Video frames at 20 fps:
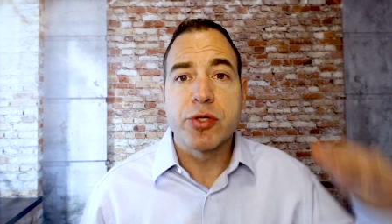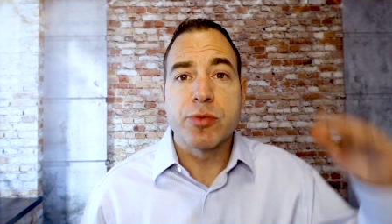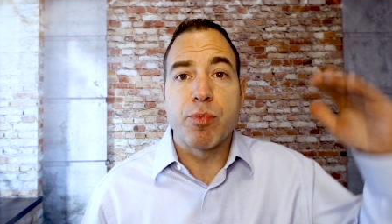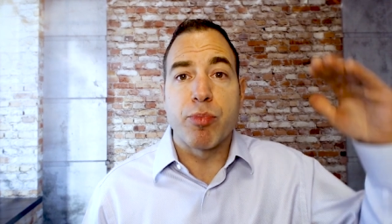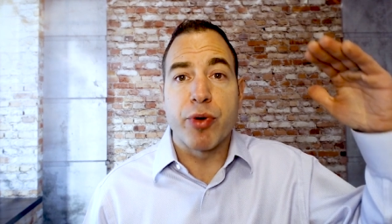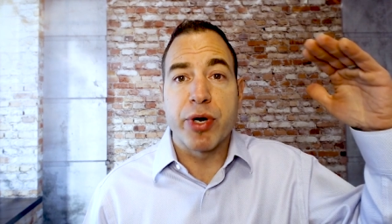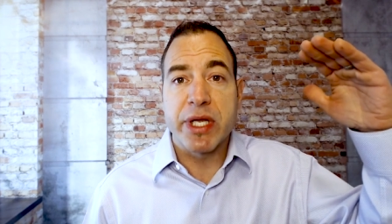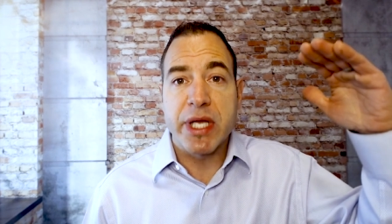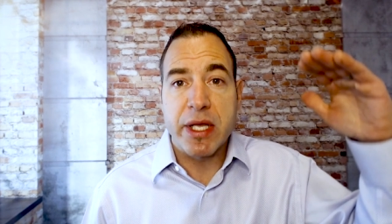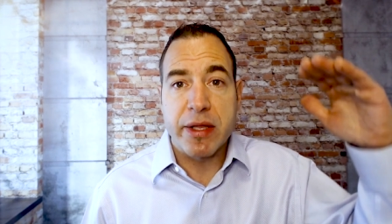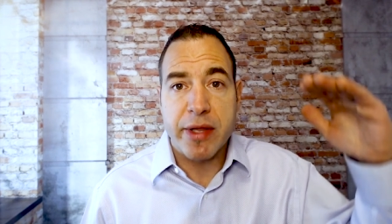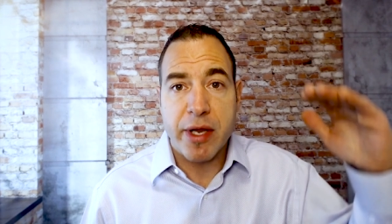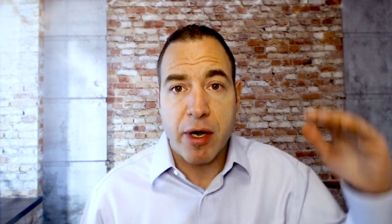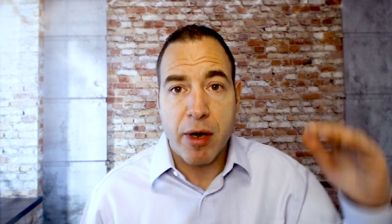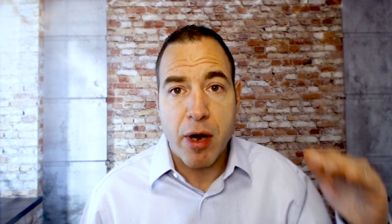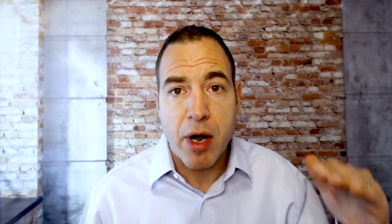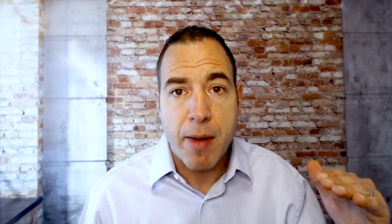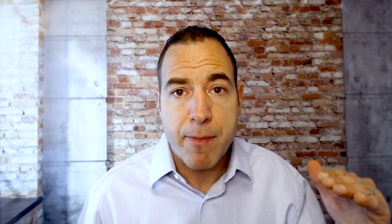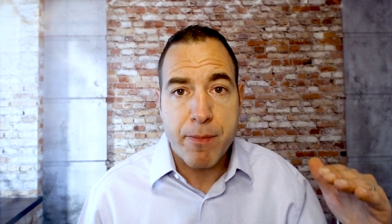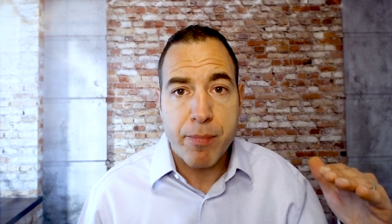bringing
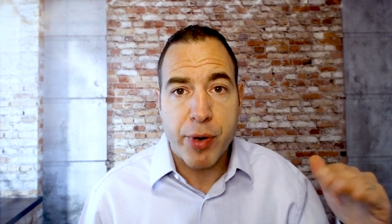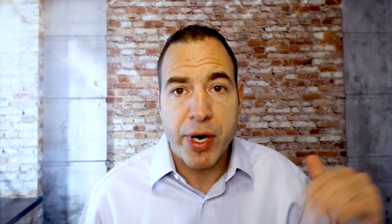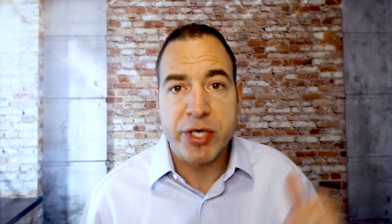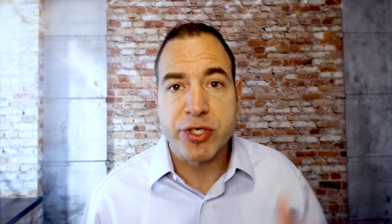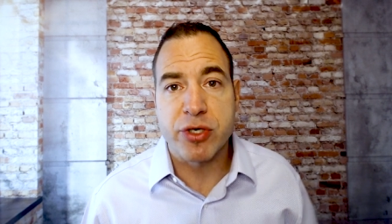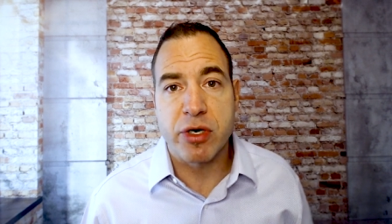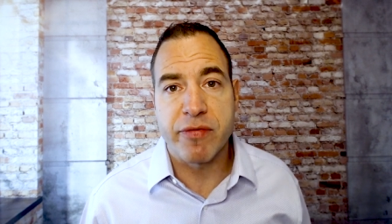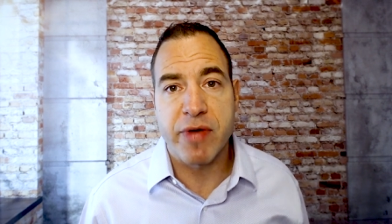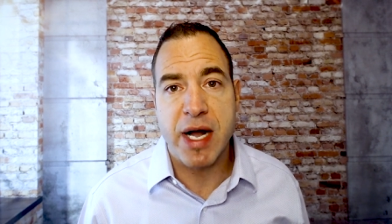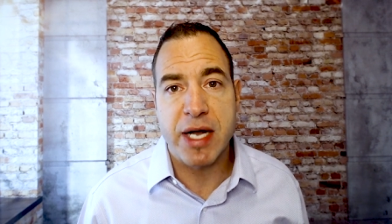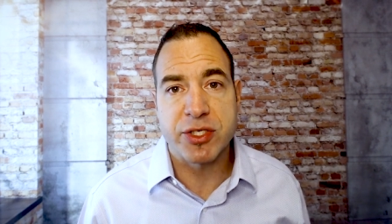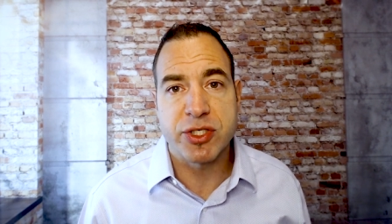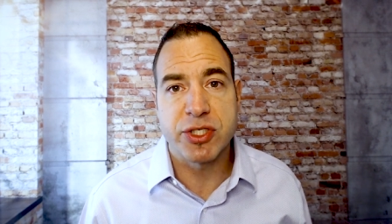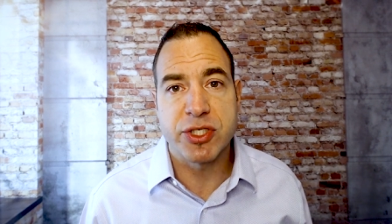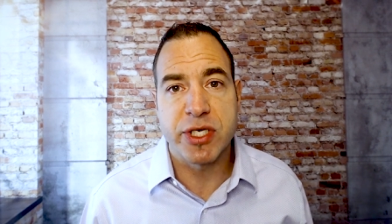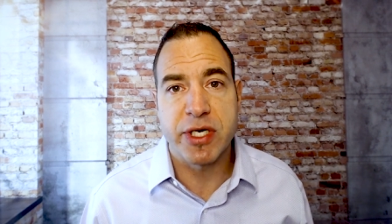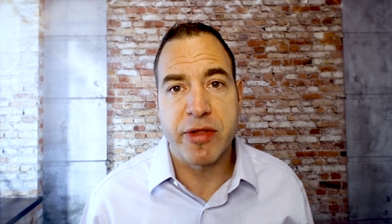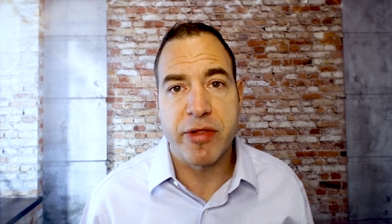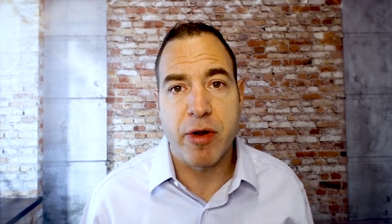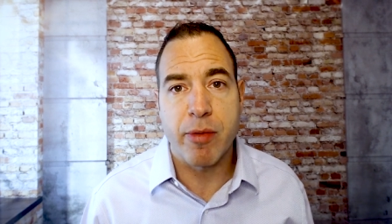their pressure of
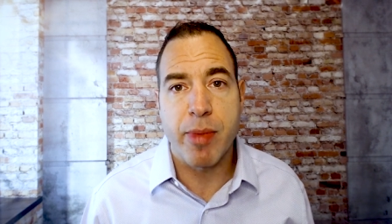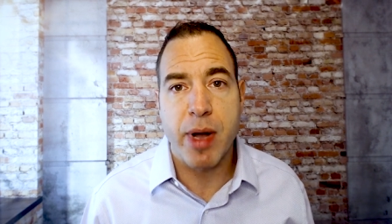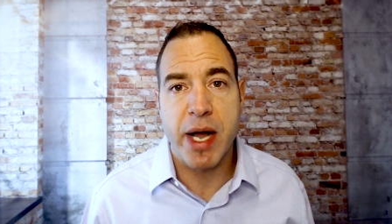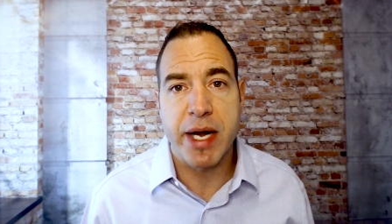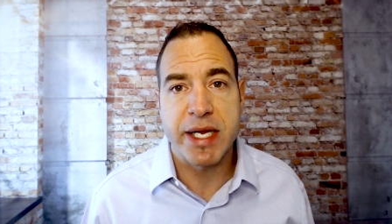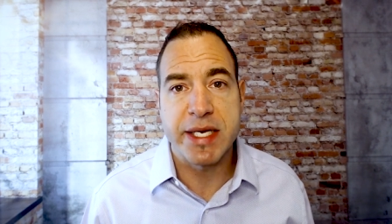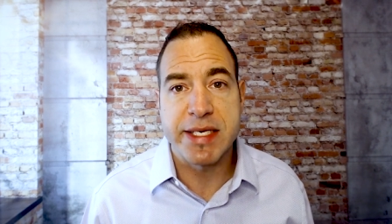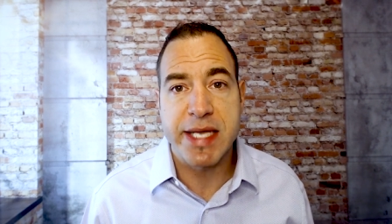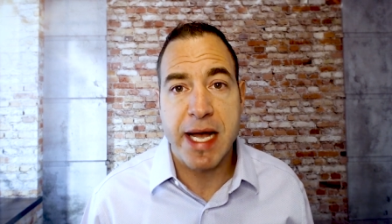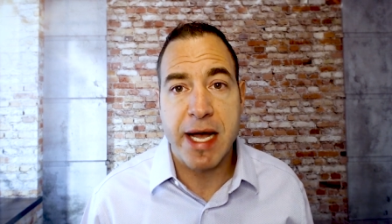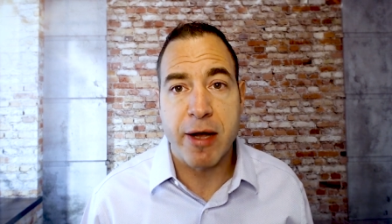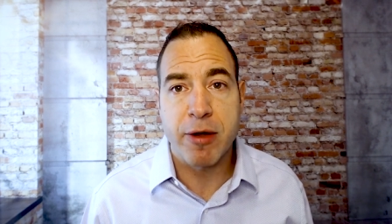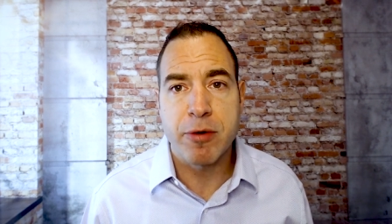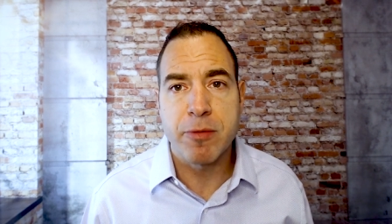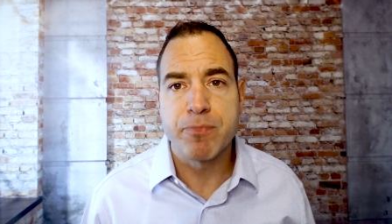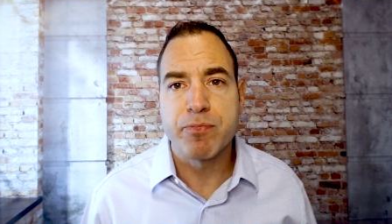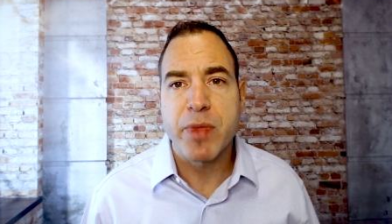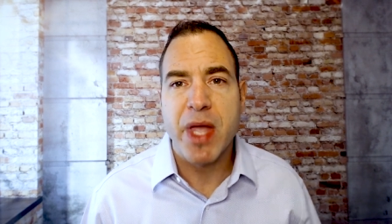oxygen in their body down.